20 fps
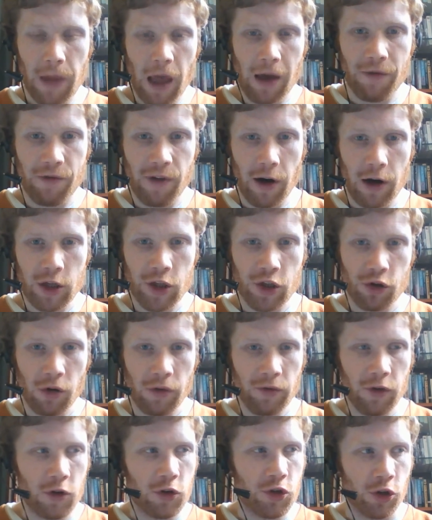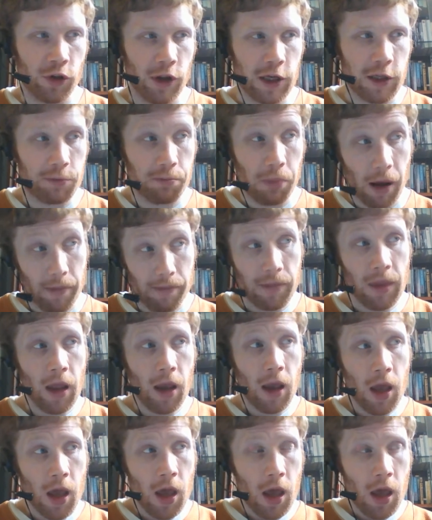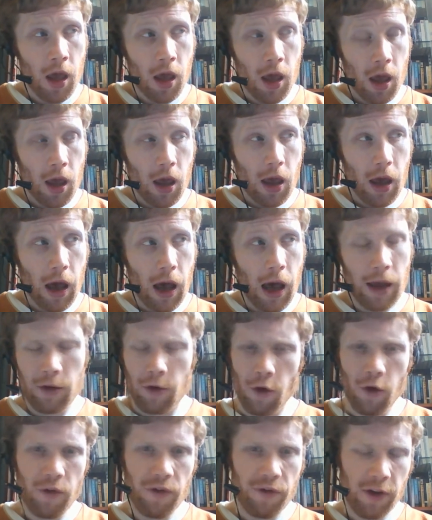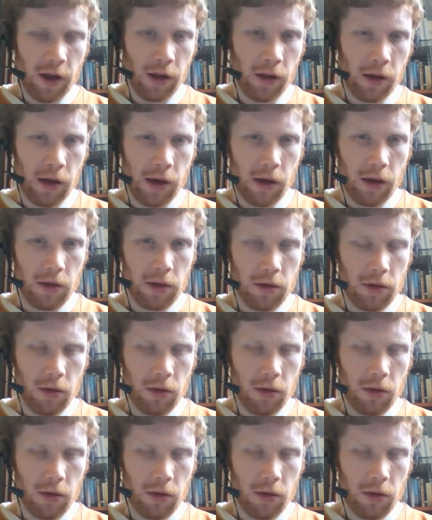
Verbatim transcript: have very strong views on this. But I do feel that